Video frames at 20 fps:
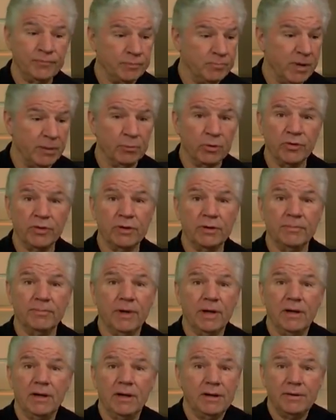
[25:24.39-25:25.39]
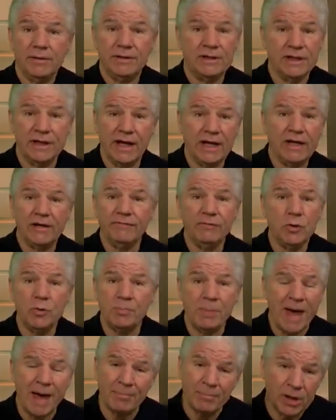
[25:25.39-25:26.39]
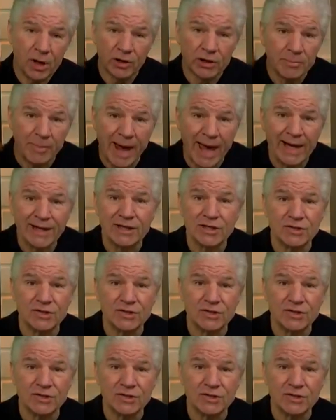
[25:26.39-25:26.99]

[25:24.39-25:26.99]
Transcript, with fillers: Remember the, did any of you pat me on the back?